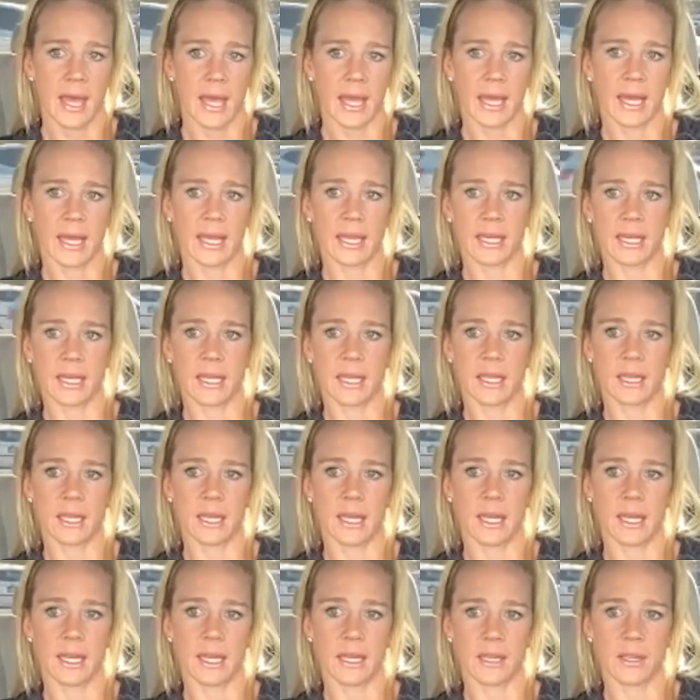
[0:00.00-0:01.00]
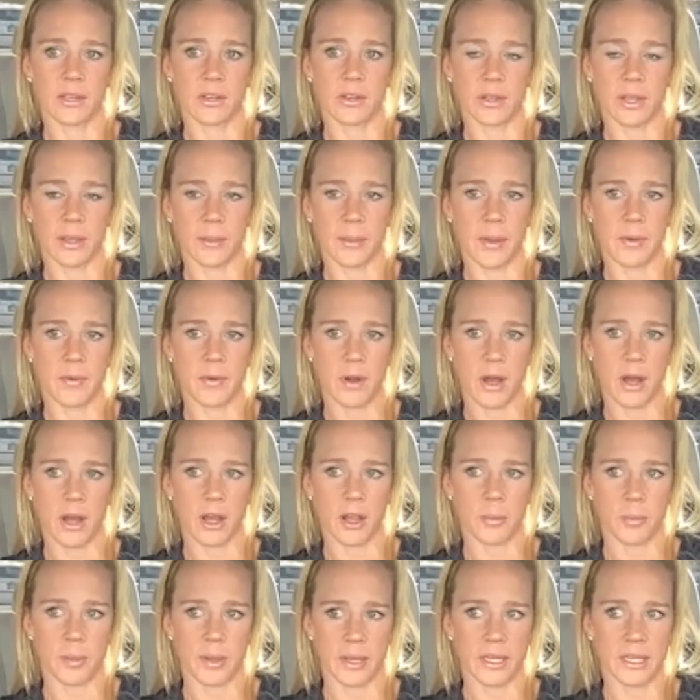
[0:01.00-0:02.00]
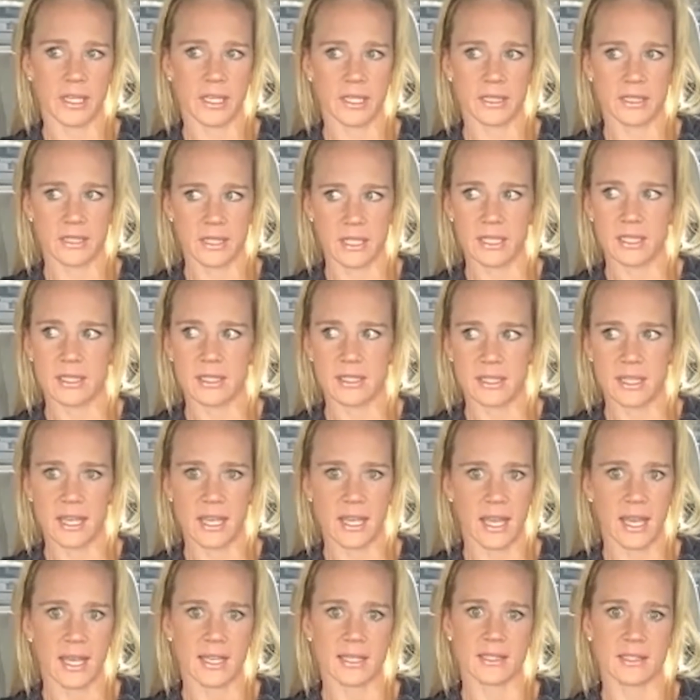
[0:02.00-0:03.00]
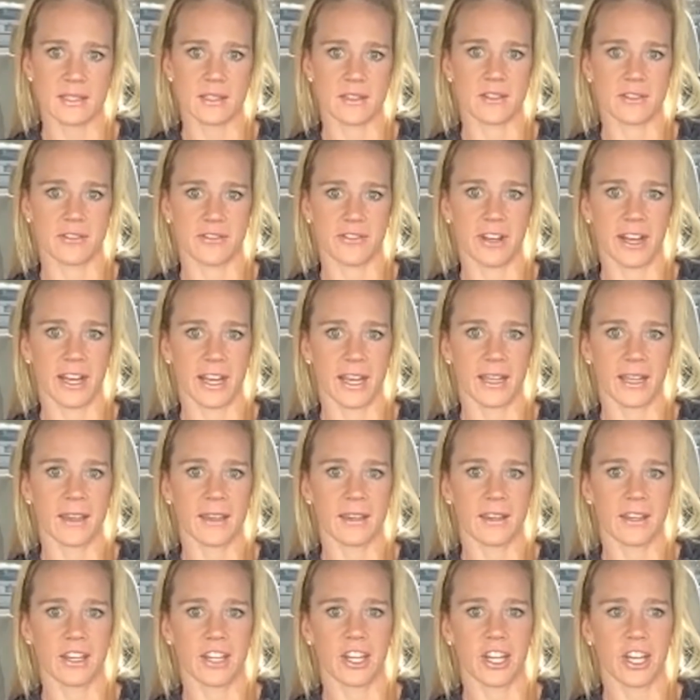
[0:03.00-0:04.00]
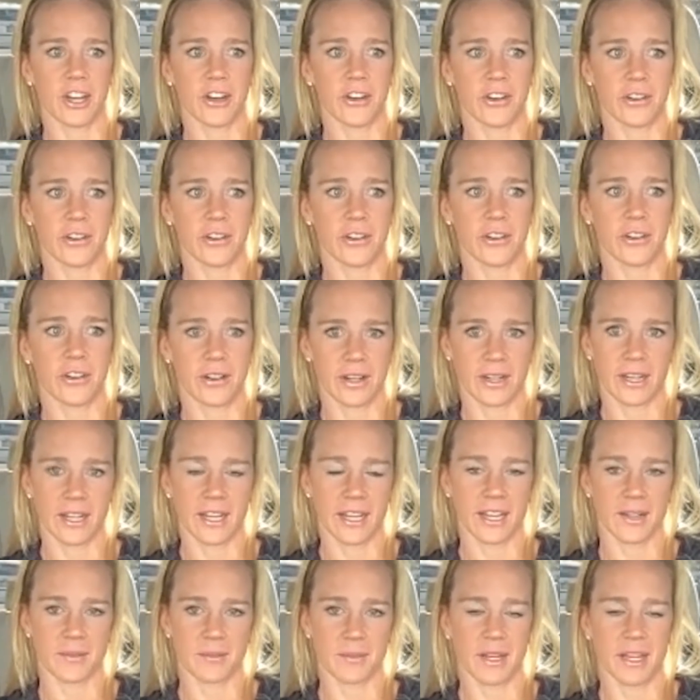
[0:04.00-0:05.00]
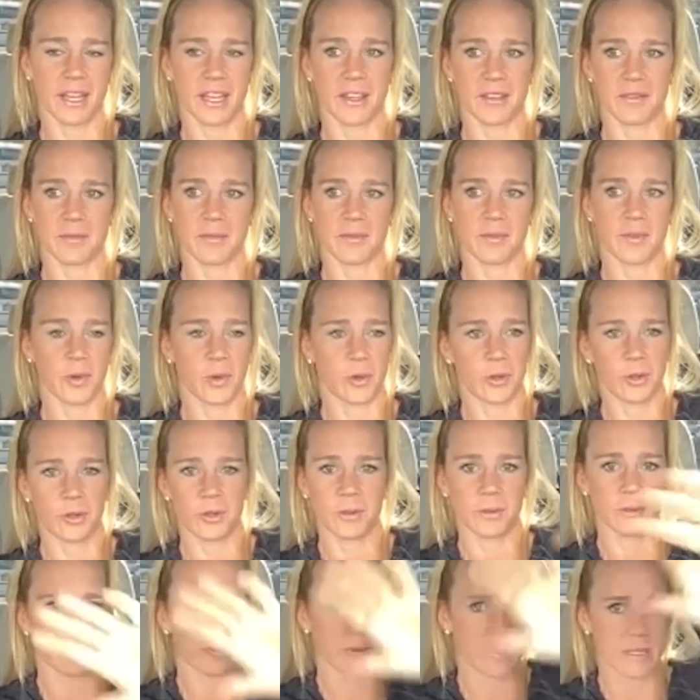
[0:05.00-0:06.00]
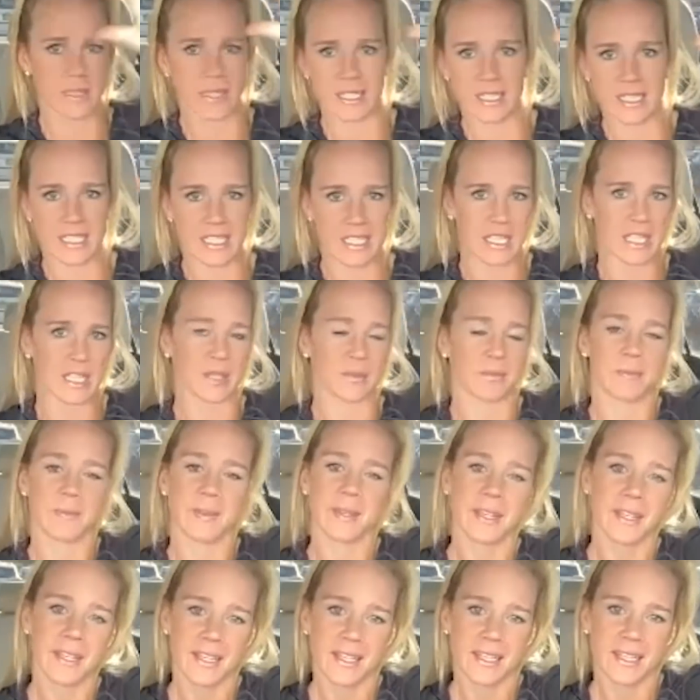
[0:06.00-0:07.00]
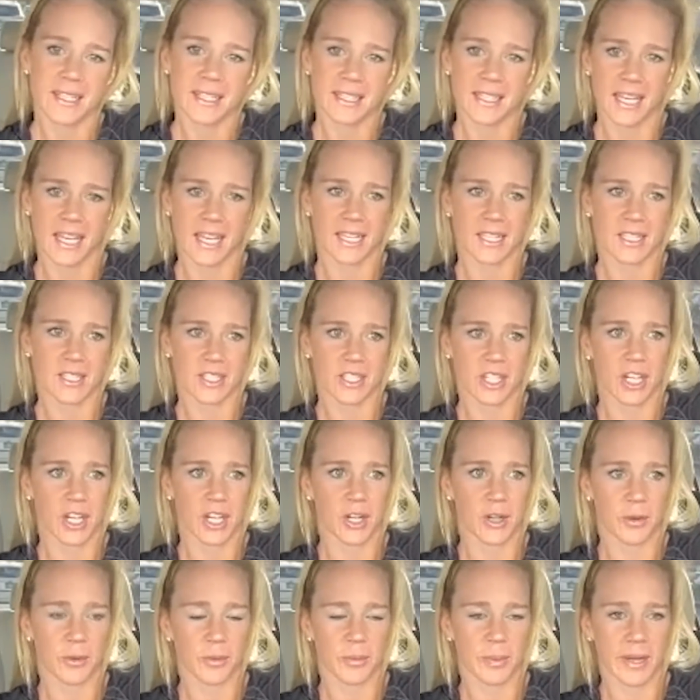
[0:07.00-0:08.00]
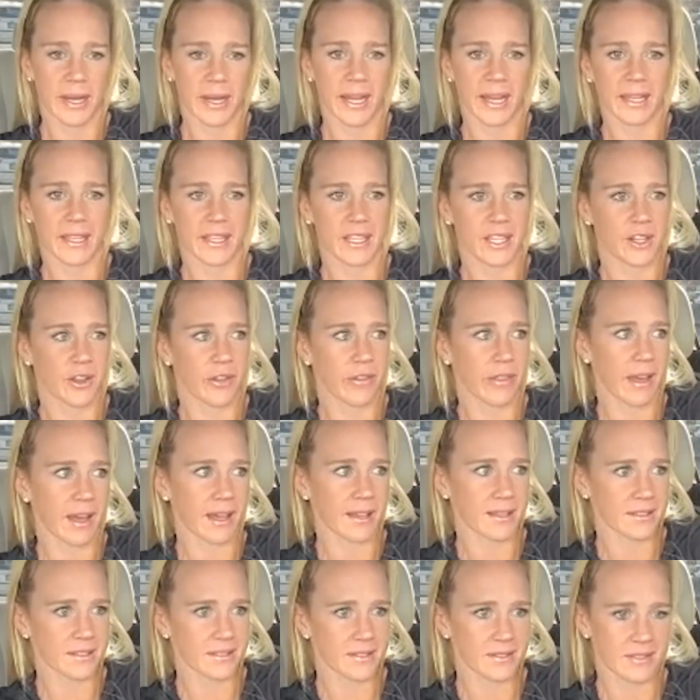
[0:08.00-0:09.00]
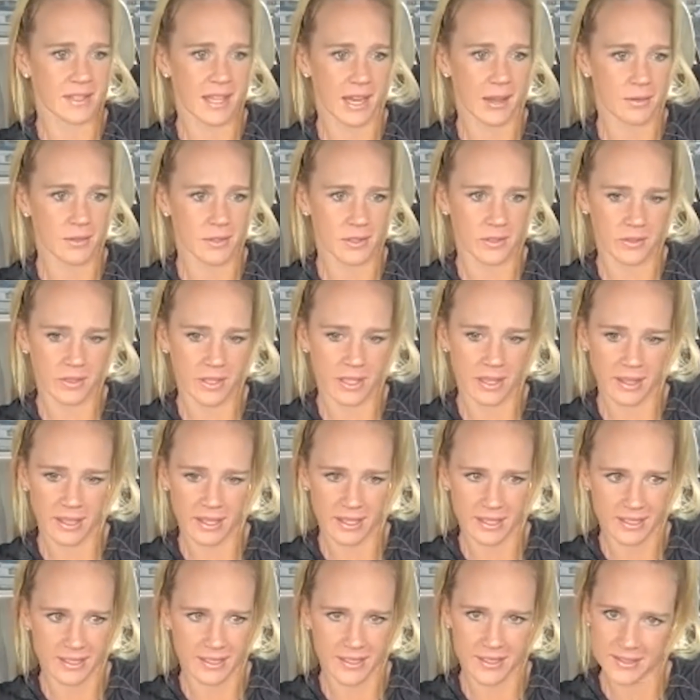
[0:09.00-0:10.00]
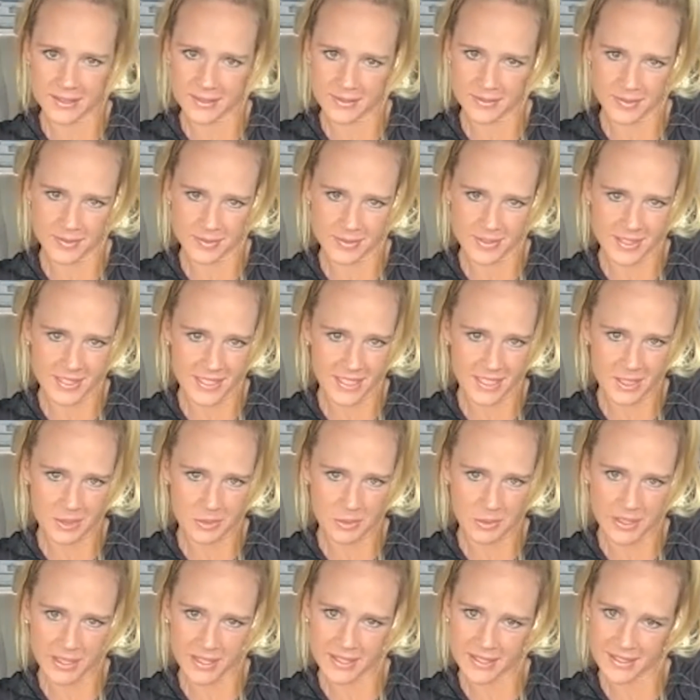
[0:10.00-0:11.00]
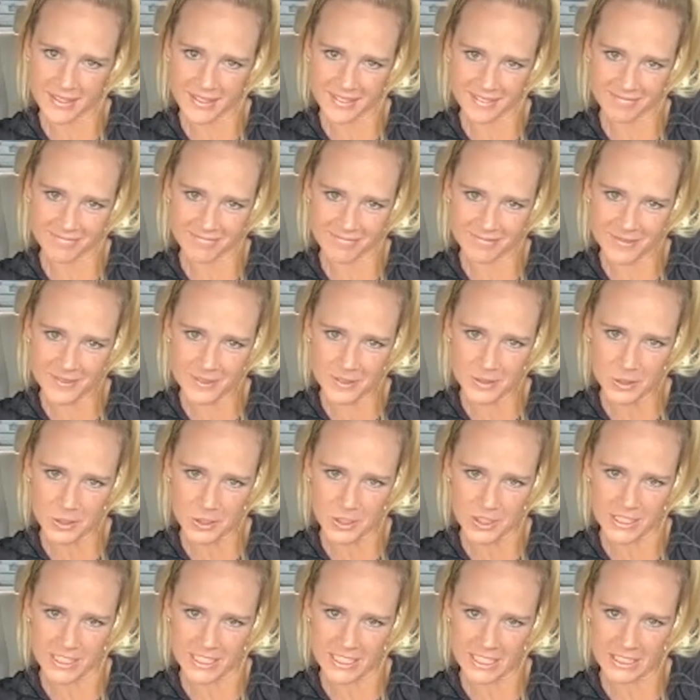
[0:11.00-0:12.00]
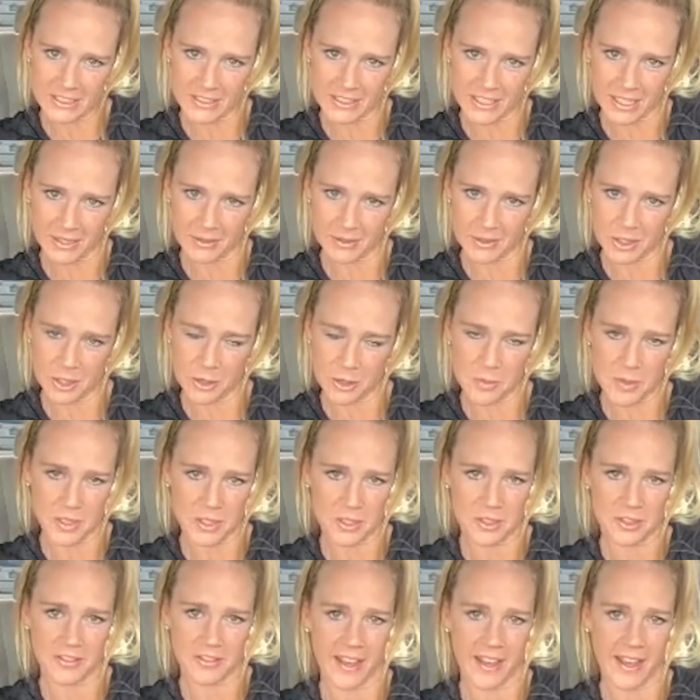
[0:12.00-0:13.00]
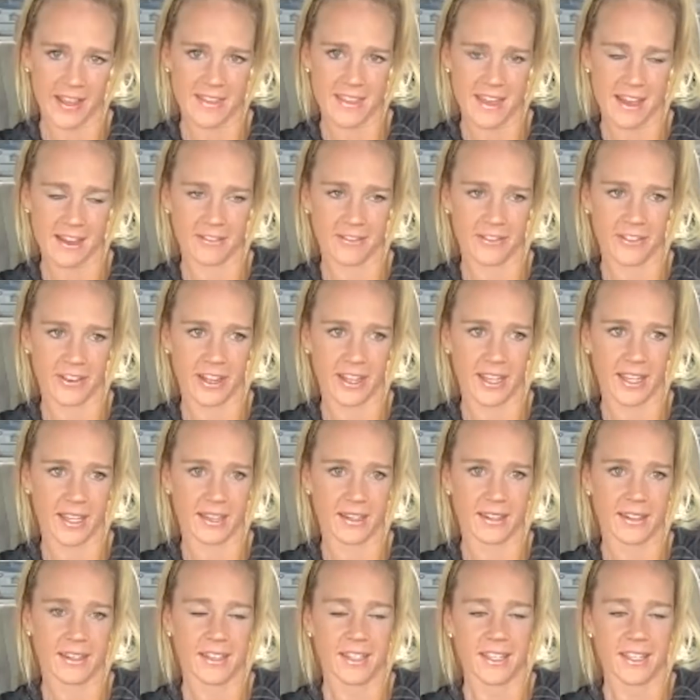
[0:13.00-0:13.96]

And and don't get me wrong, Pena did say yes to the fight. You know, I had my whole kidney thing. So, but you know that that was only like a six week ordeal, and I was hoping had that fight.